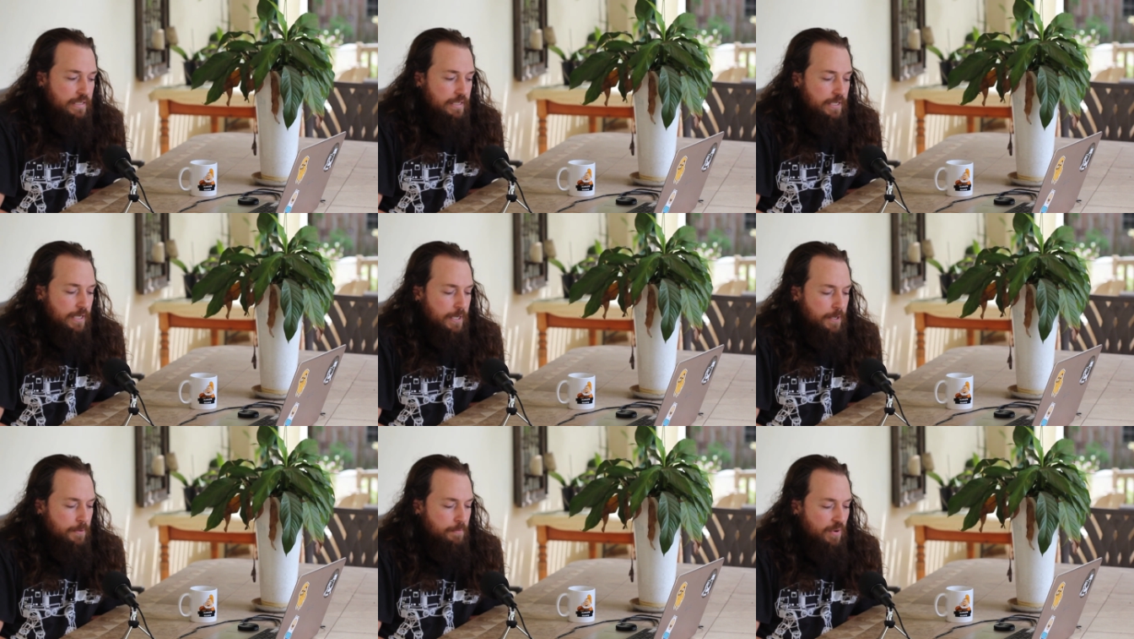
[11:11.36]

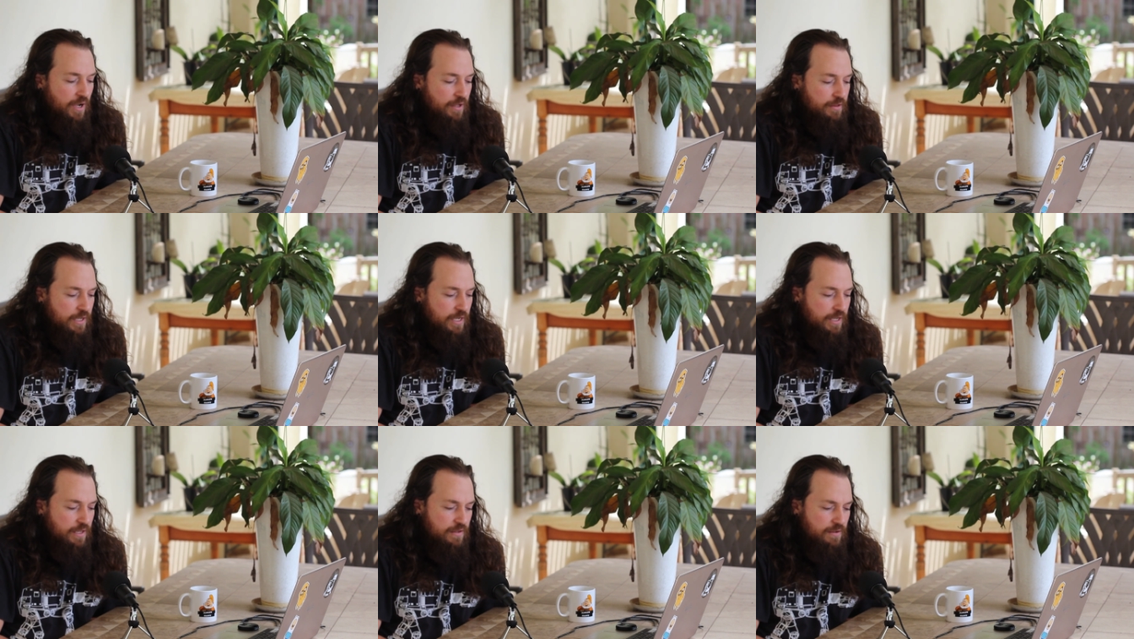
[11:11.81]
Um, I
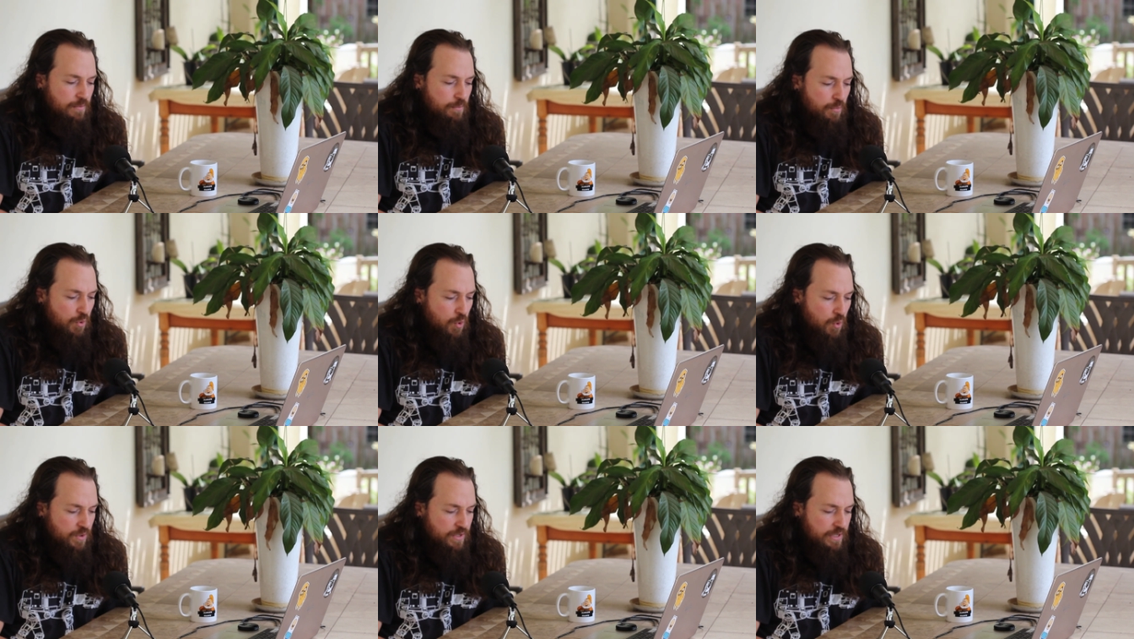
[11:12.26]
think it's
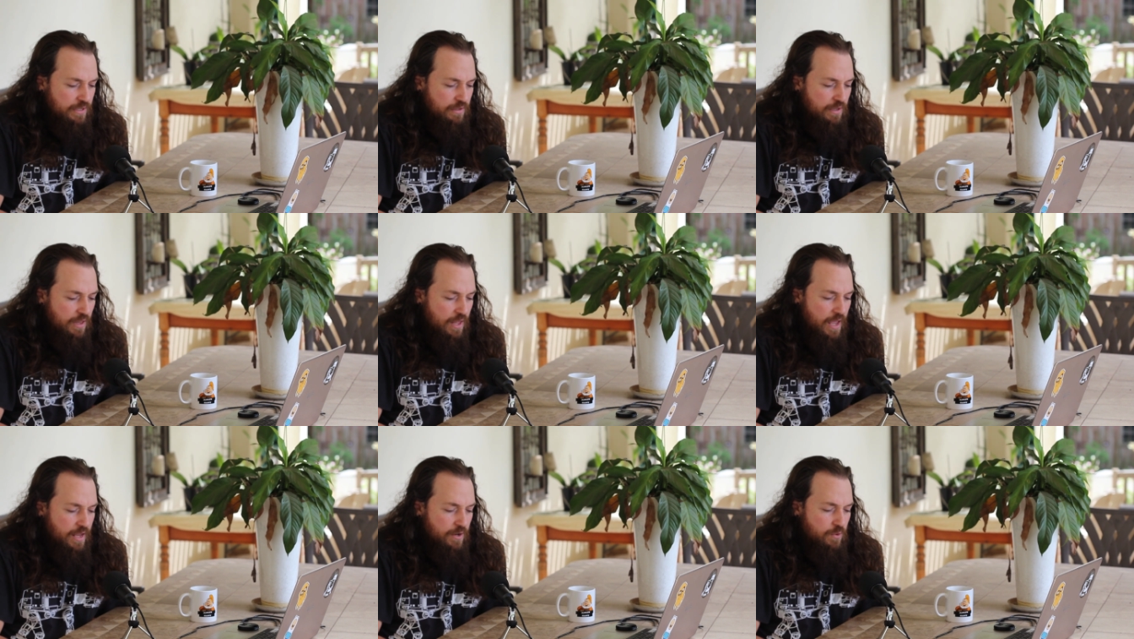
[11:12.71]

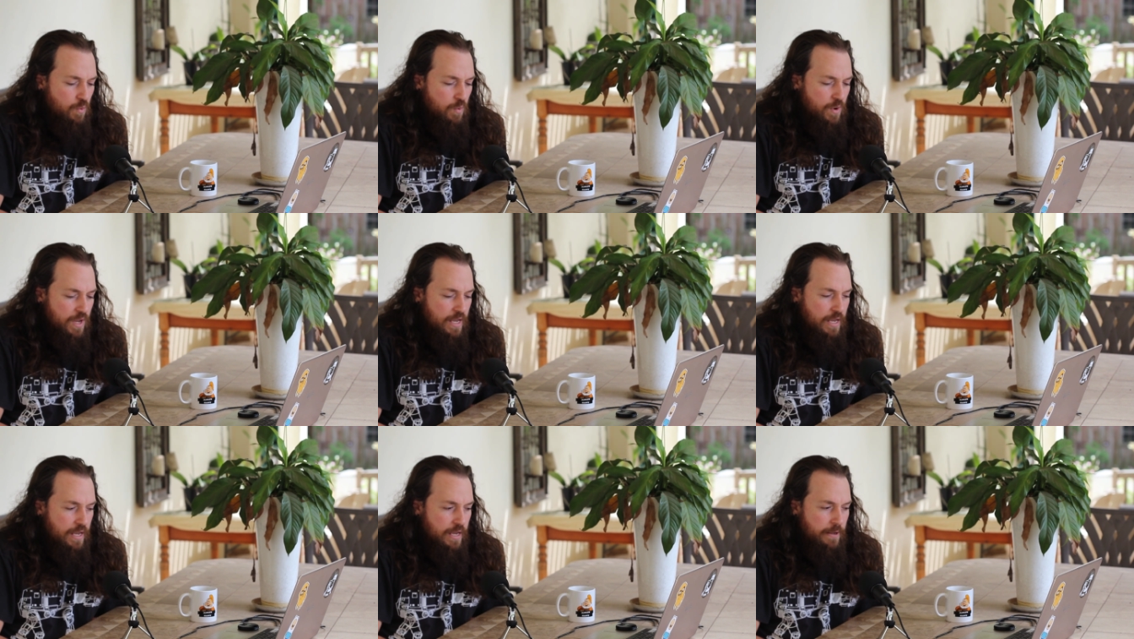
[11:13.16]
important that
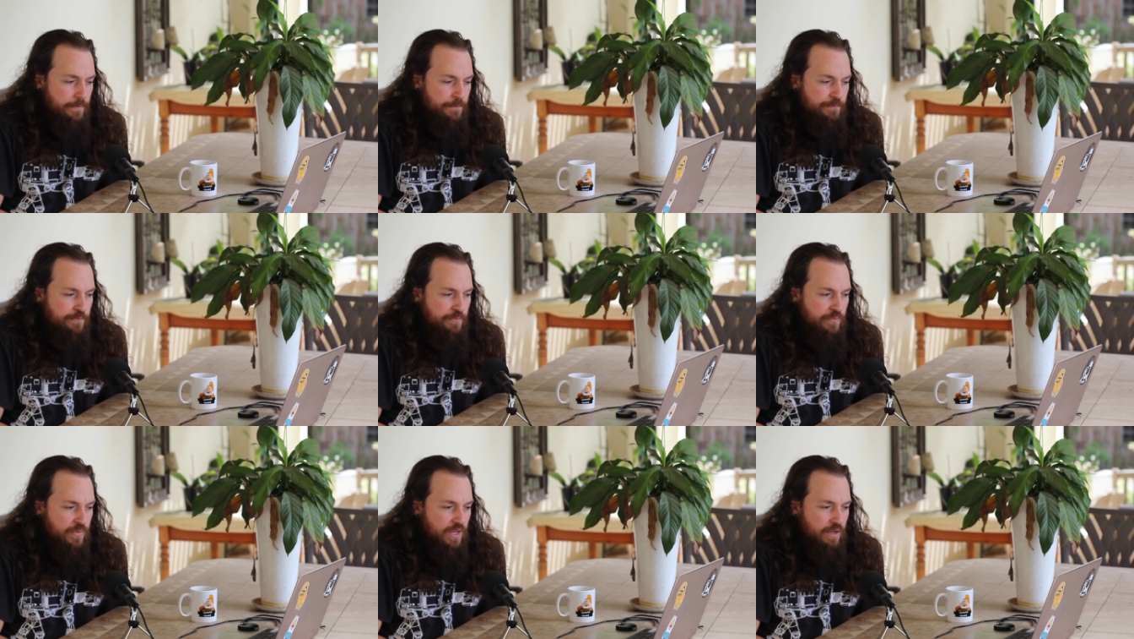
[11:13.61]
we
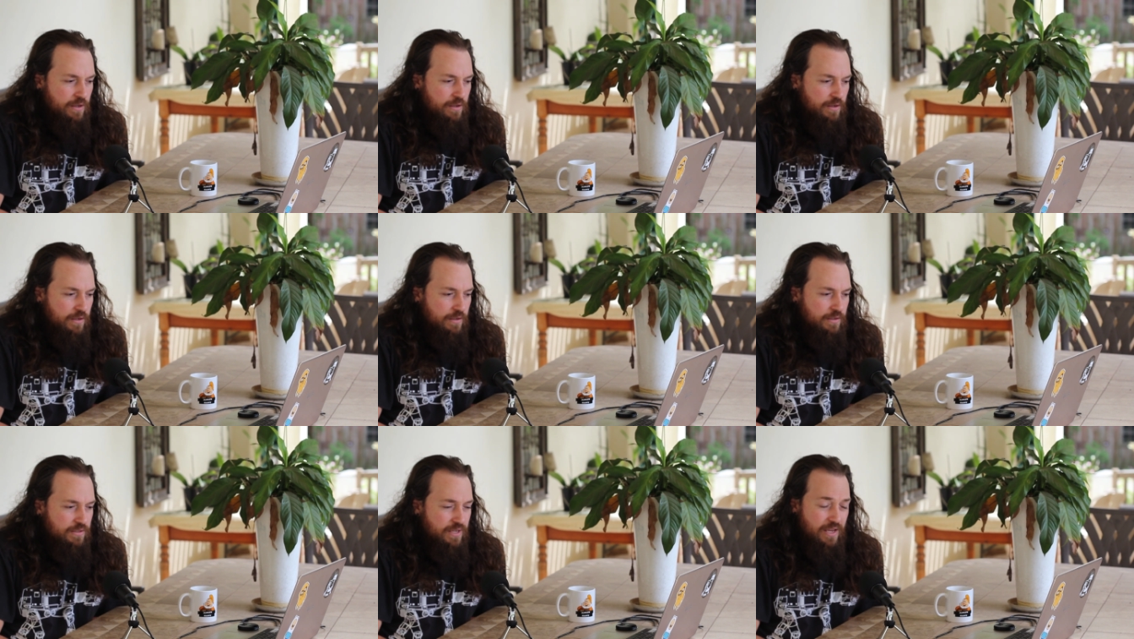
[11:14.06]

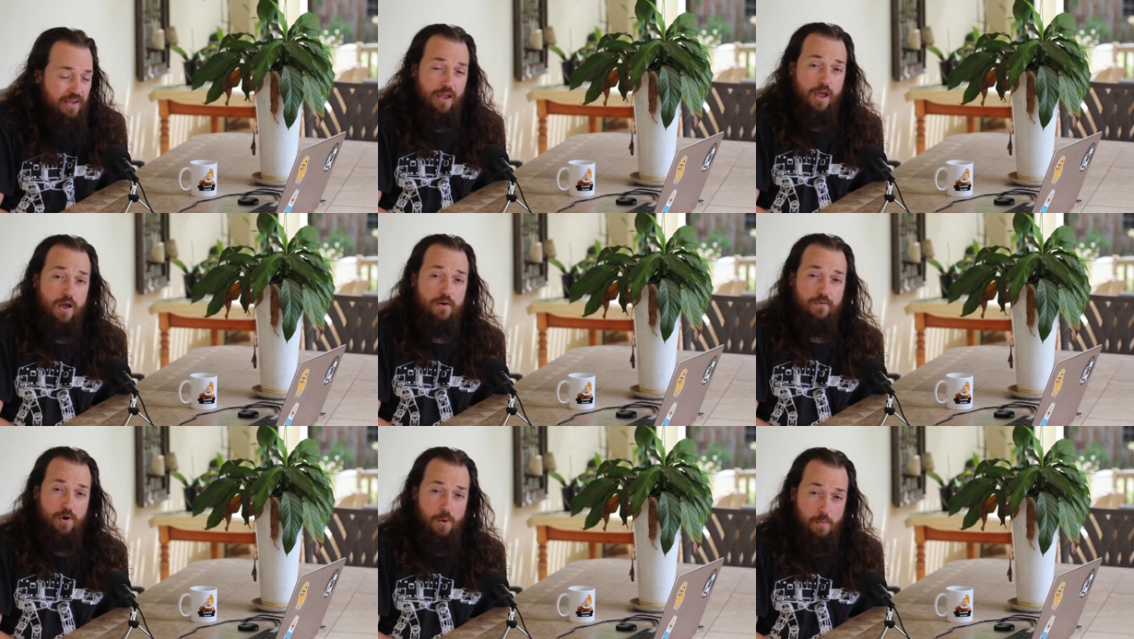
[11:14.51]
take
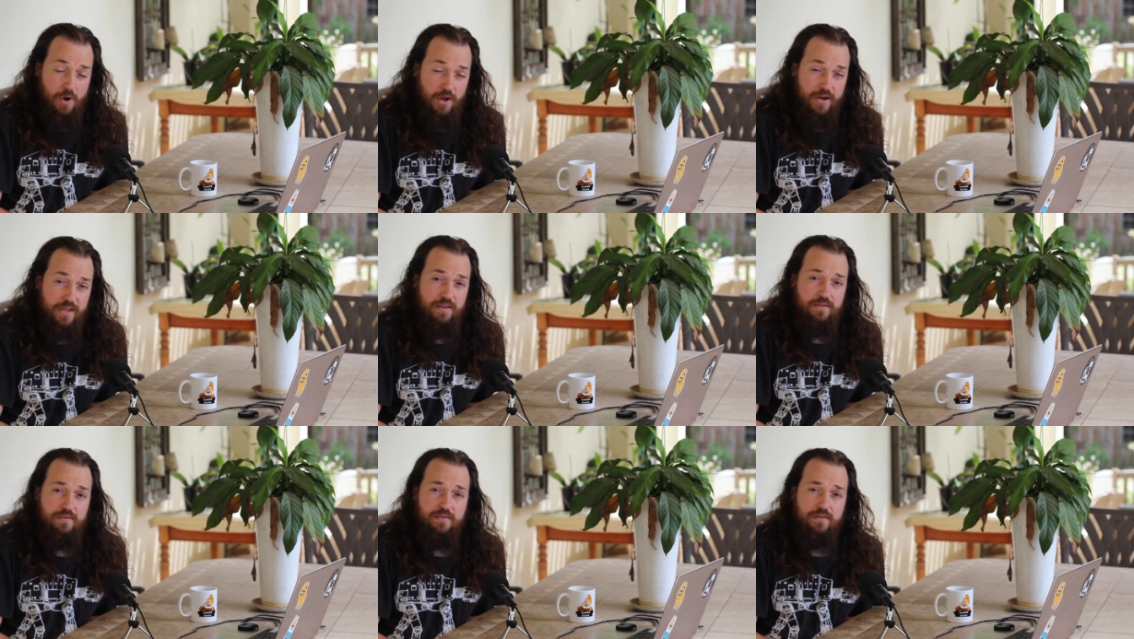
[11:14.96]
care of our
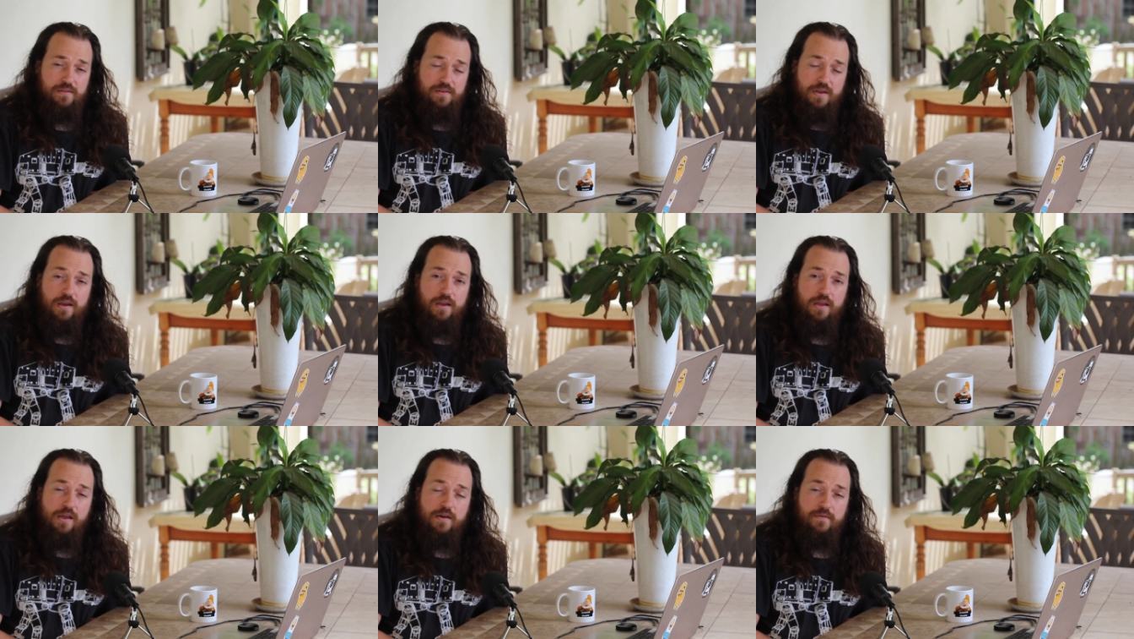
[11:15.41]
bodies and
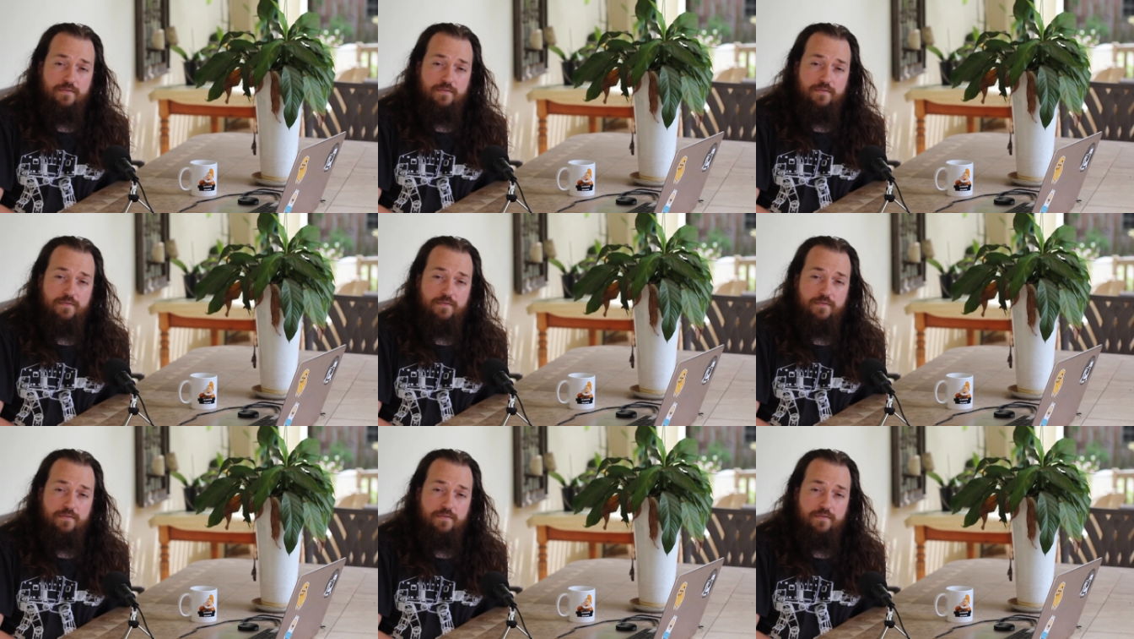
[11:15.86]
take care